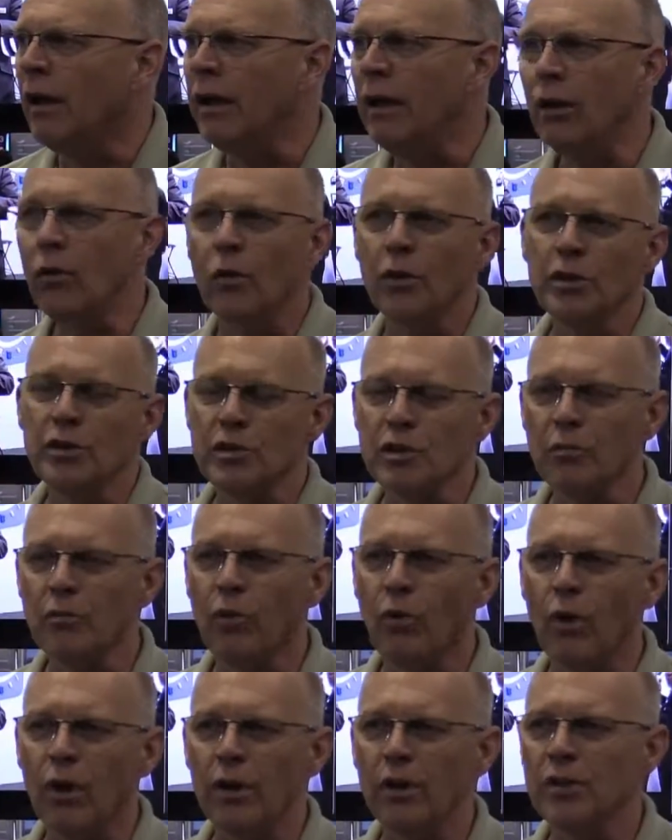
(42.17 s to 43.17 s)
Equally as
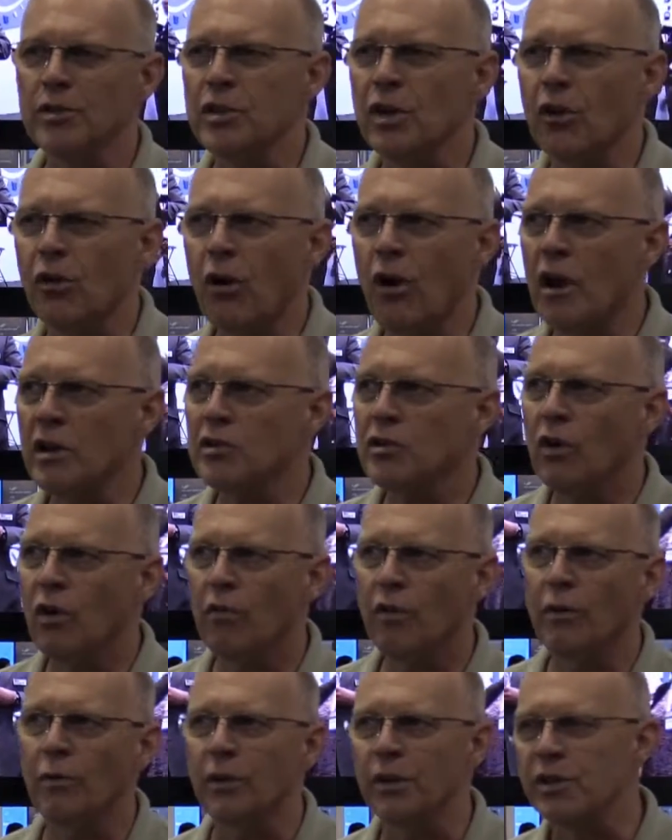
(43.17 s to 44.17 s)
important is a
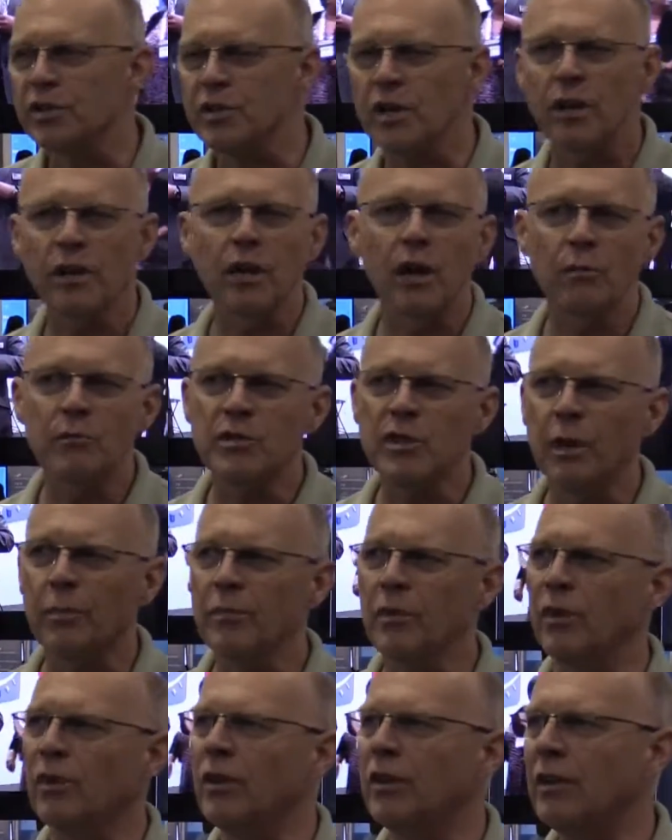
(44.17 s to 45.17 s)
crossover. When the sun comes up
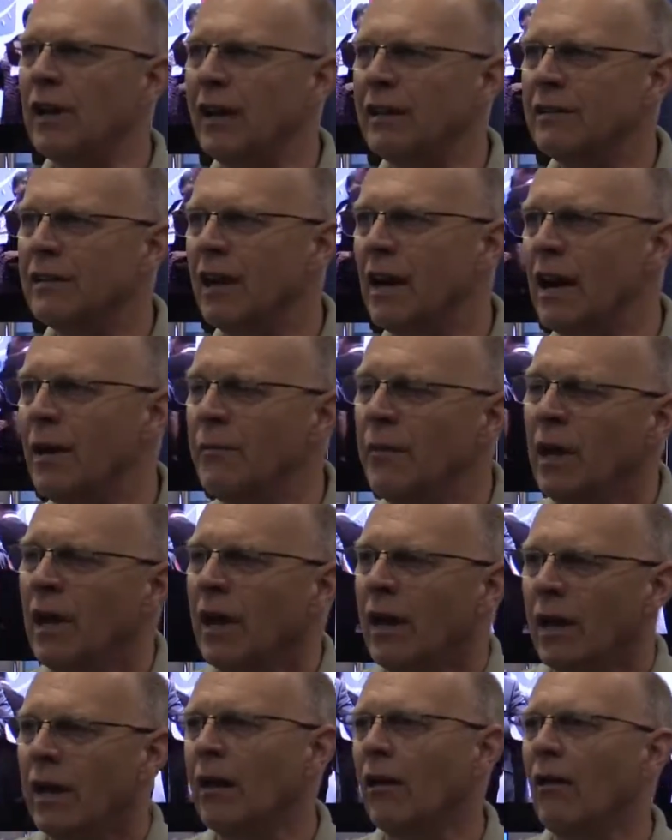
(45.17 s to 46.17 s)
during the daytime,
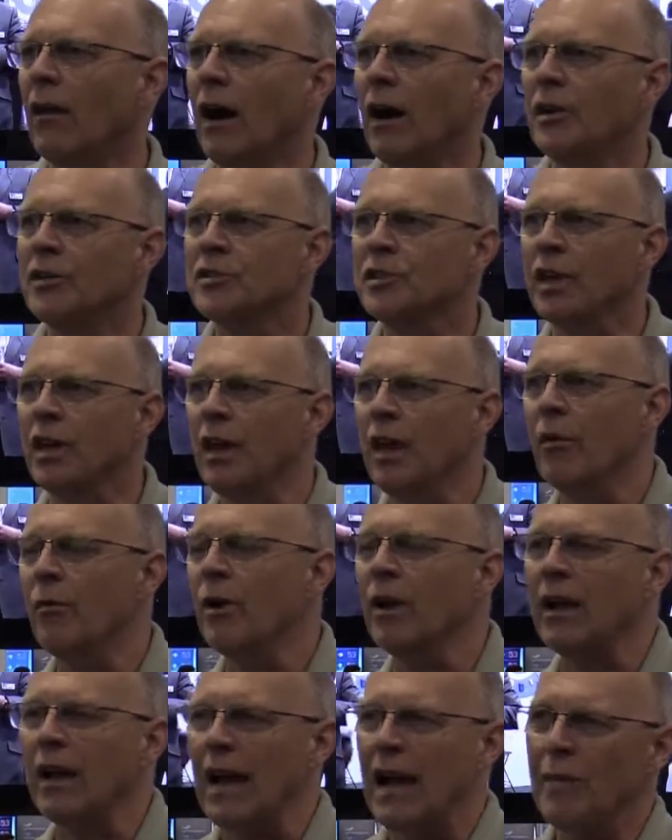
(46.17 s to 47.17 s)
it allows the camera
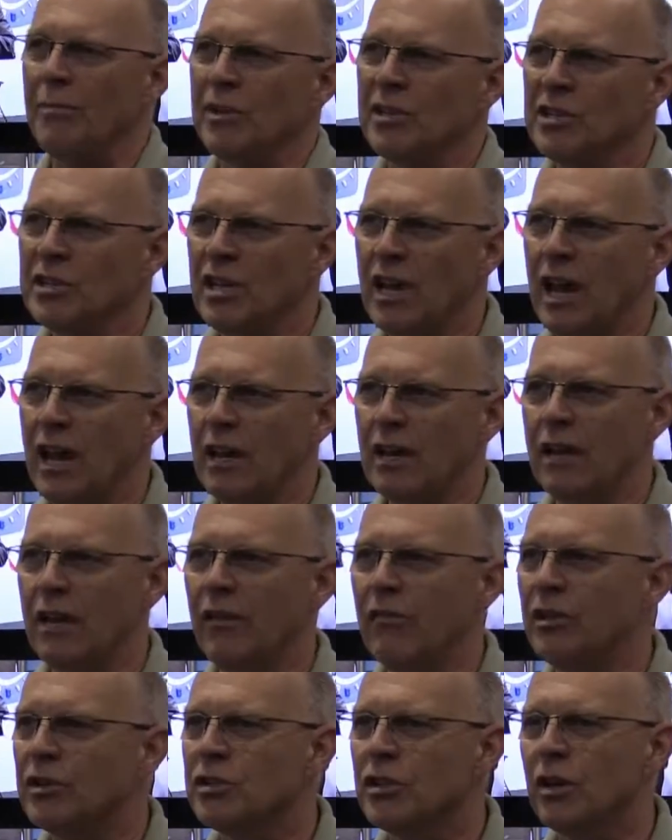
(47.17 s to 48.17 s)
to compensate and
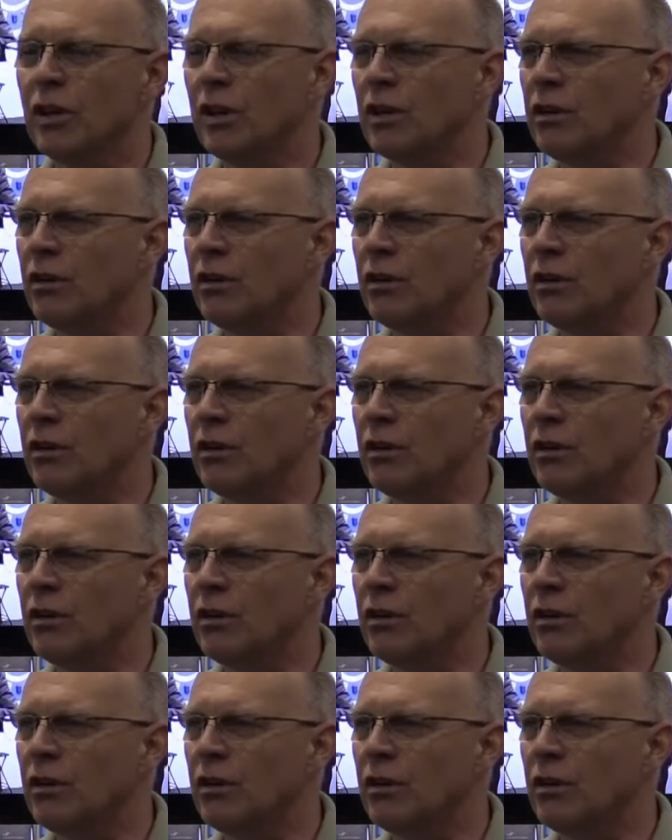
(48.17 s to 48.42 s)
give us good